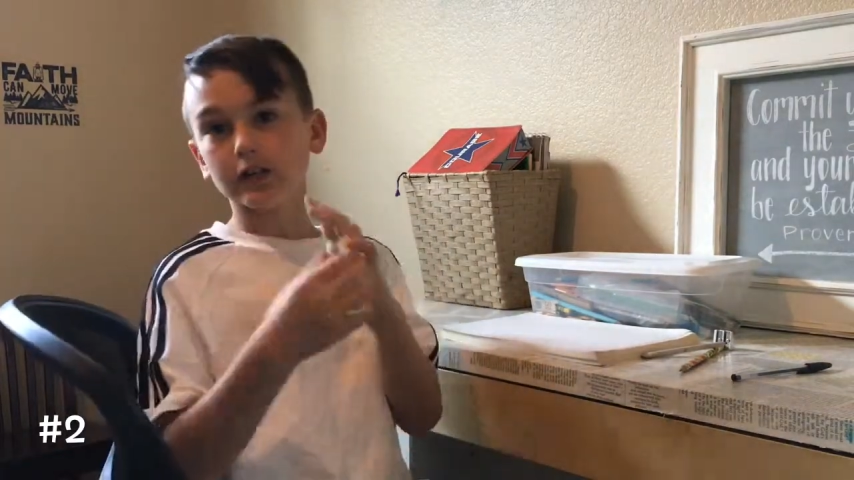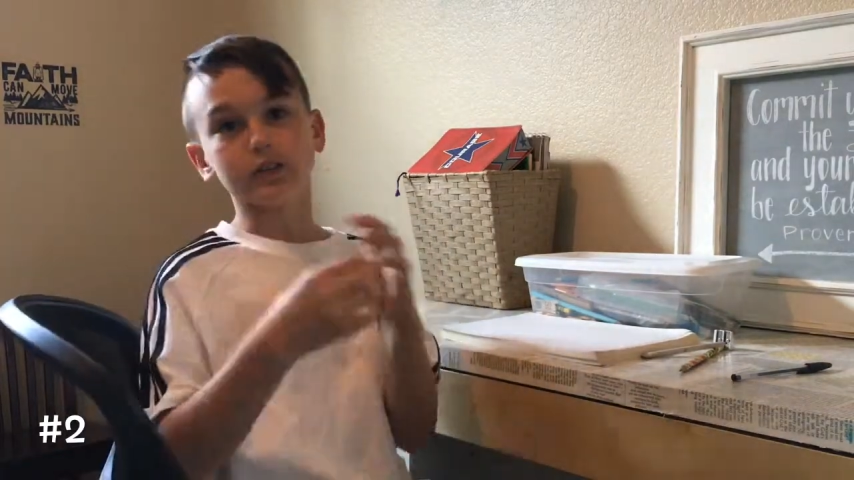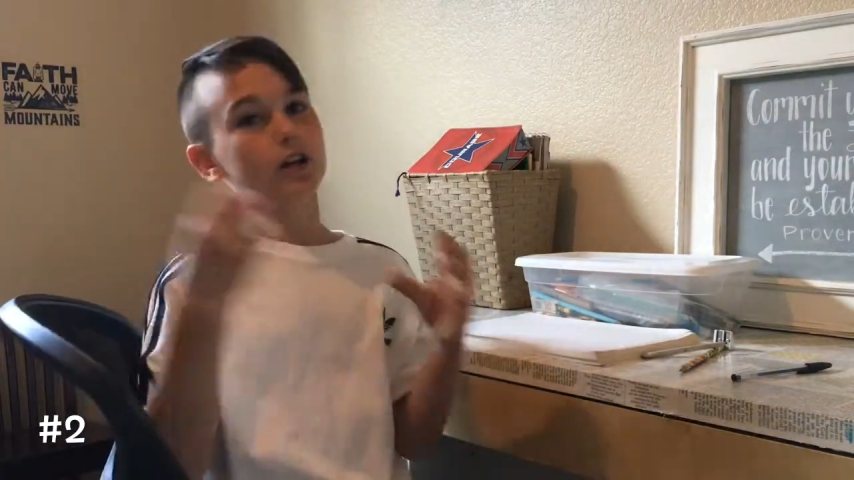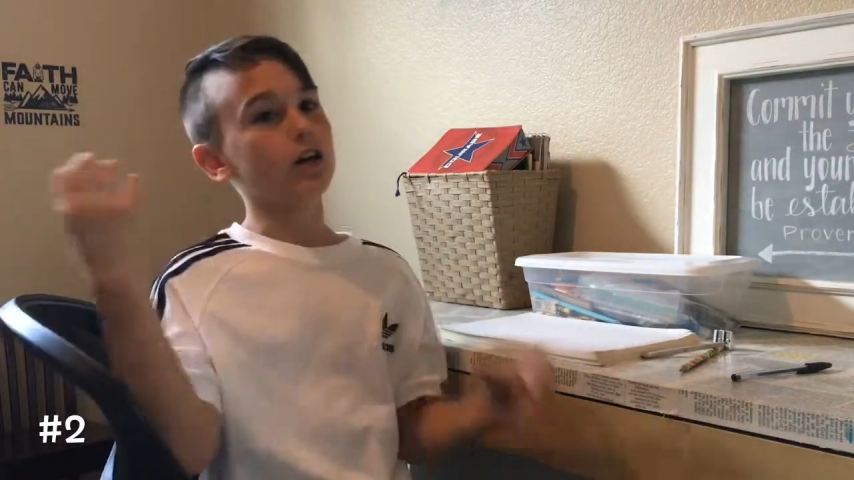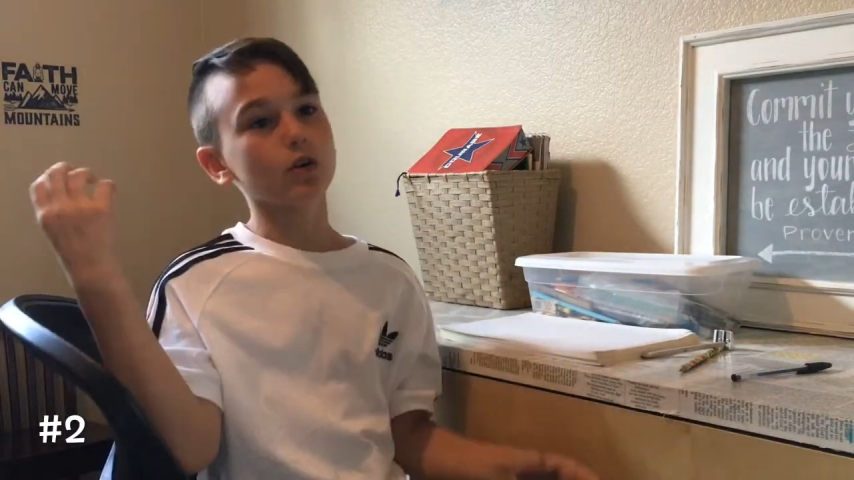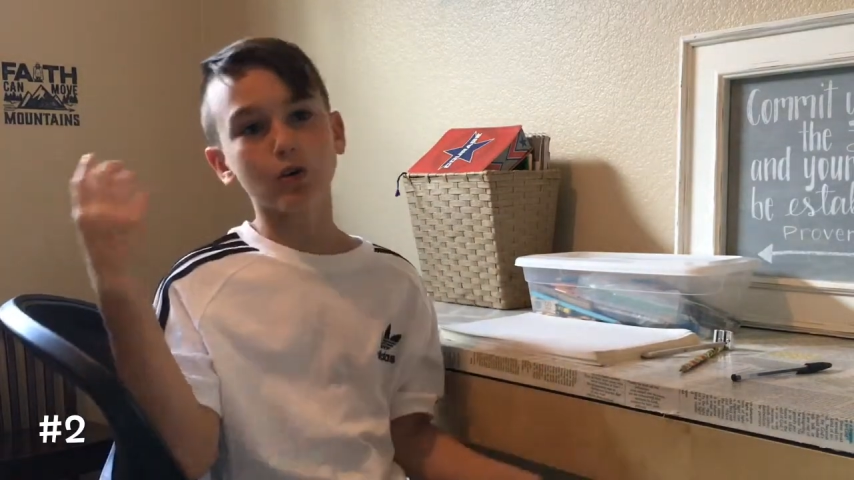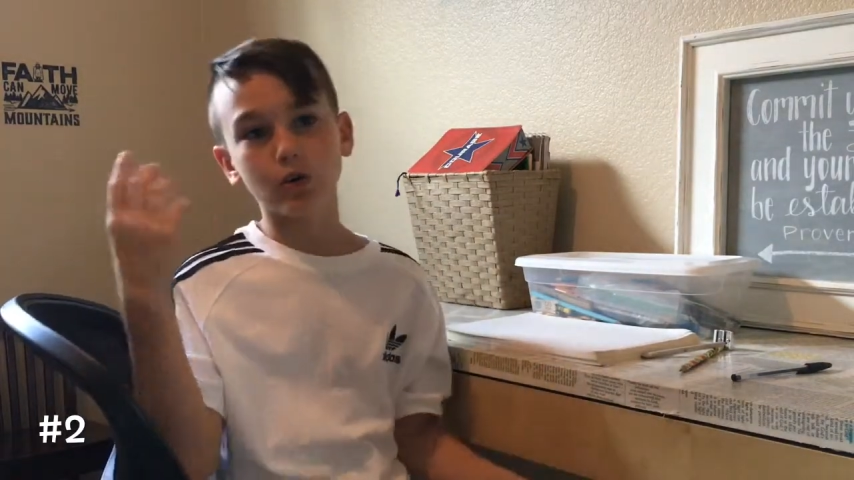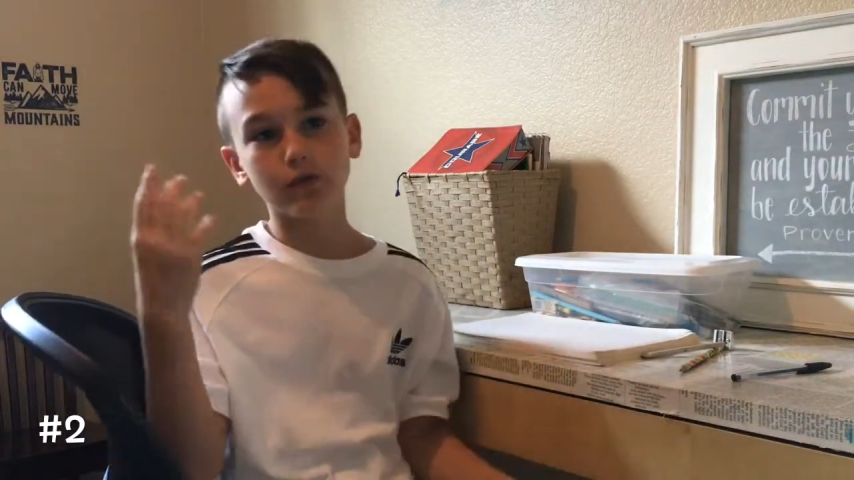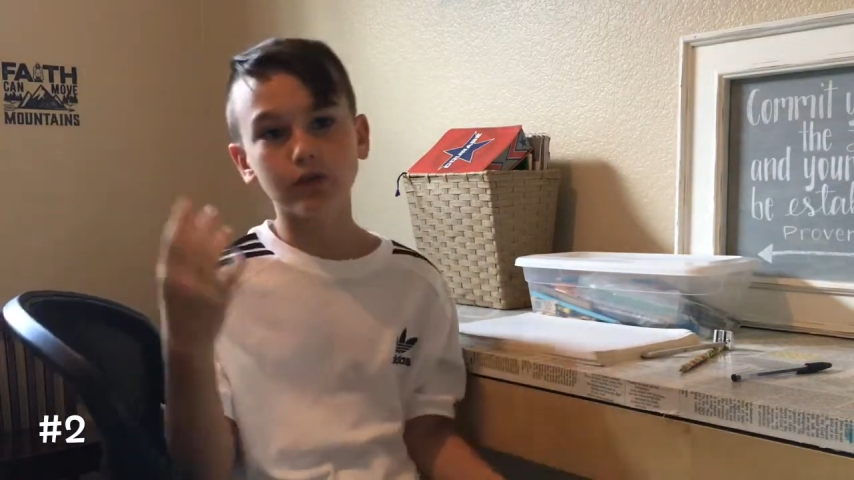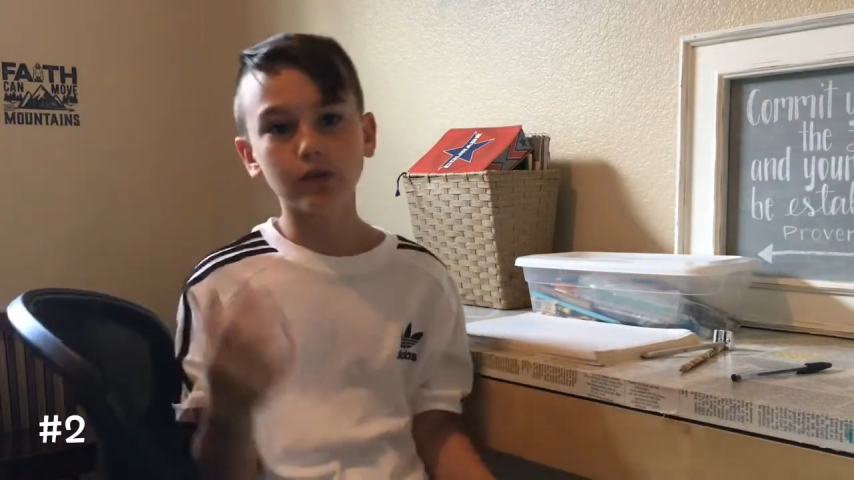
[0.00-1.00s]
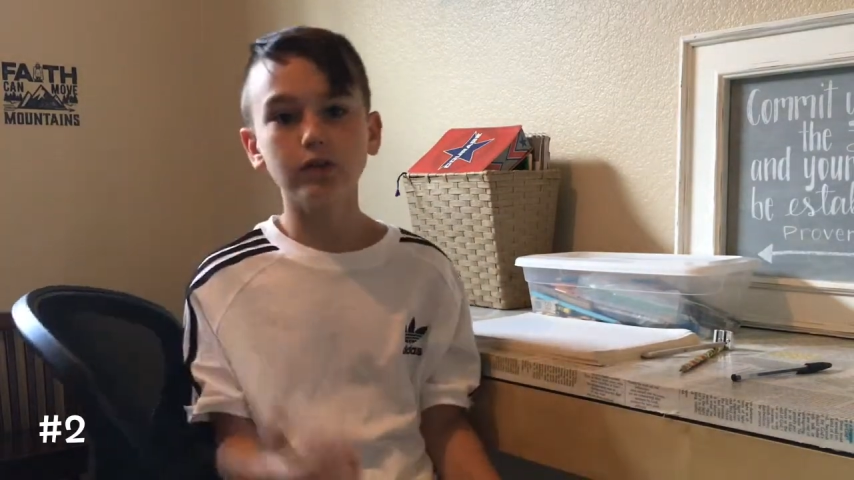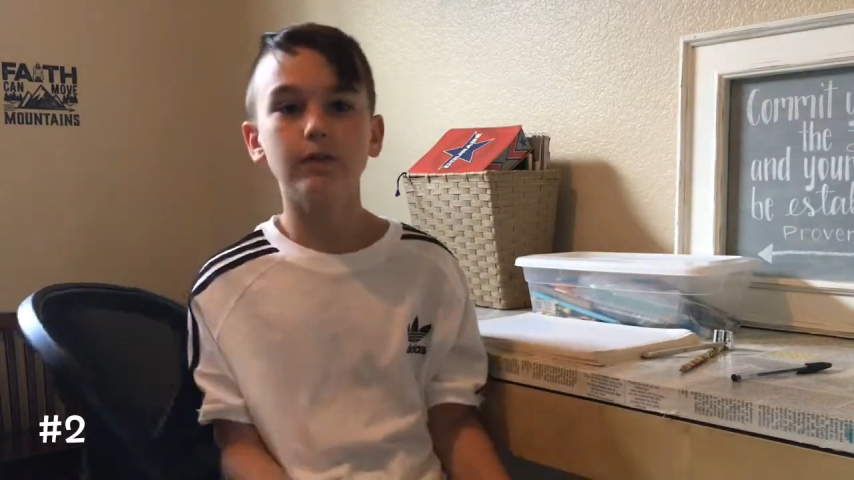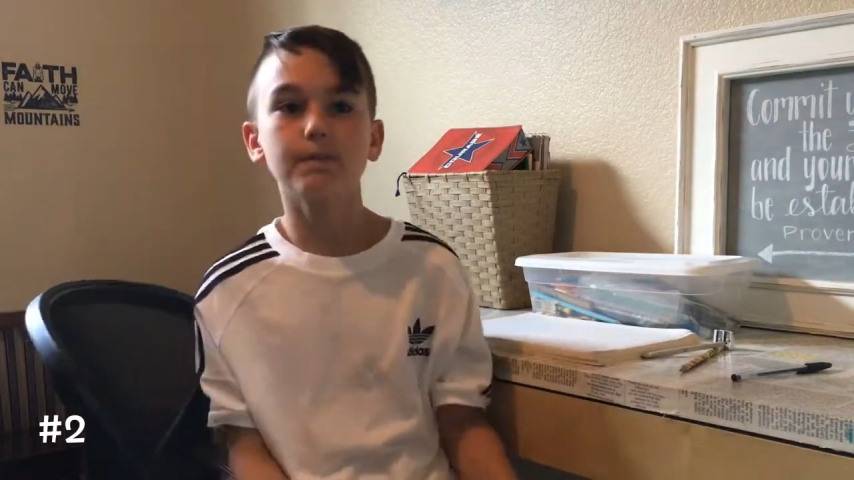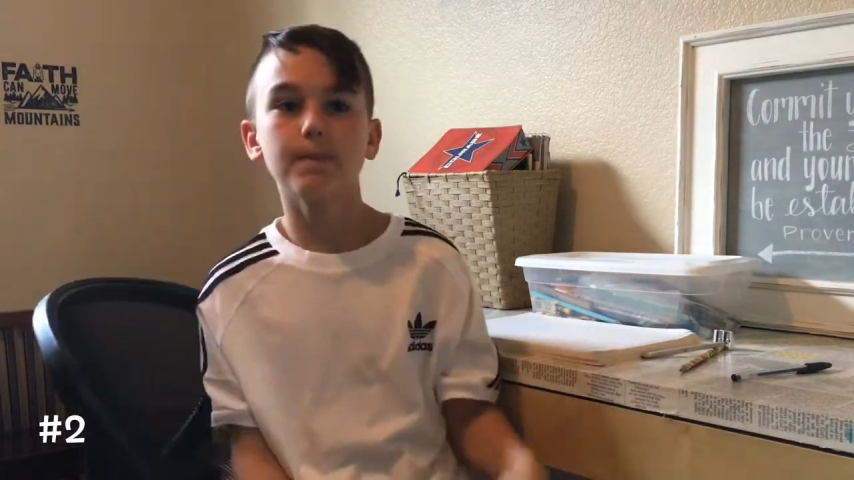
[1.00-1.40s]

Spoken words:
a long oval